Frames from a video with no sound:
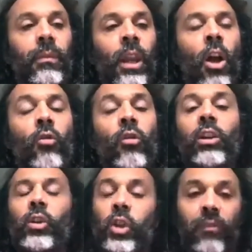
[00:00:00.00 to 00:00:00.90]
real
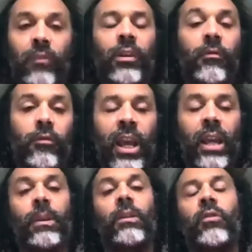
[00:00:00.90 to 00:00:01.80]
shift in frame
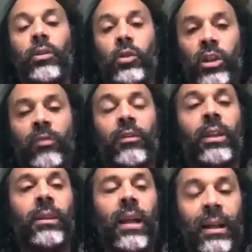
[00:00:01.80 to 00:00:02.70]
and a real shift in
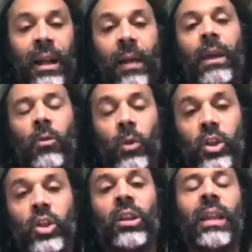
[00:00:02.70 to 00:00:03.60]
dynamic, which
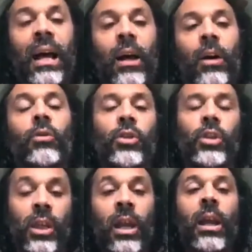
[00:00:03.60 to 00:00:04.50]
allows
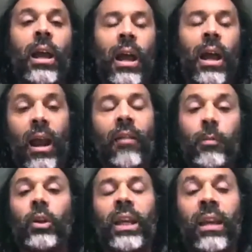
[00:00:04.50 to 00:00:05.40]

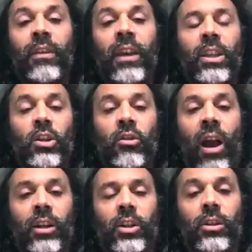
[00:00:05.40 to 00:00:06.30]
everybody in the
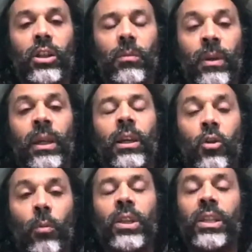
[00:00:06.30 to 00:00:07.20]
interaction to be
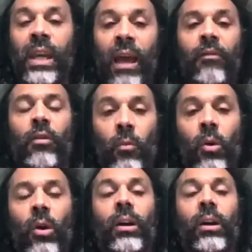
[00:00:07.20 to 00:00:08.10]
coming together and
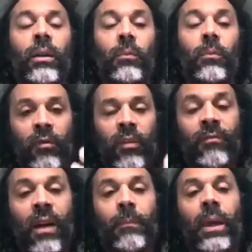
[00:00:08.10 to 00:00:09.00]
working within
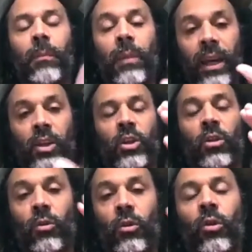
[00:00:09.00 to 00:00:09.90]
that bigger picture,
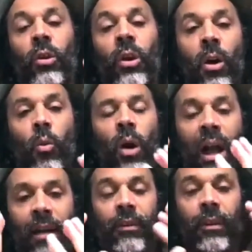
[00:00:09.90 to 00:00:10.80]
or
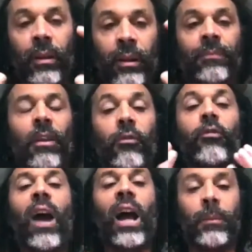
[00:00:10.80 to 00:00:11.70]
whatever
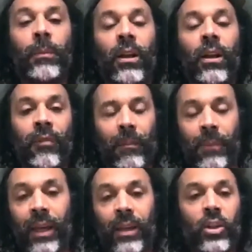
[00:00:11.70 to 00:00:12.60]
fragment of that
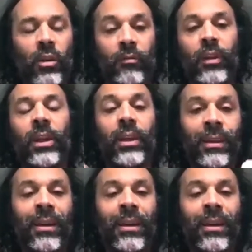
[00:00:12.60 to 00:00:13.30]
picture the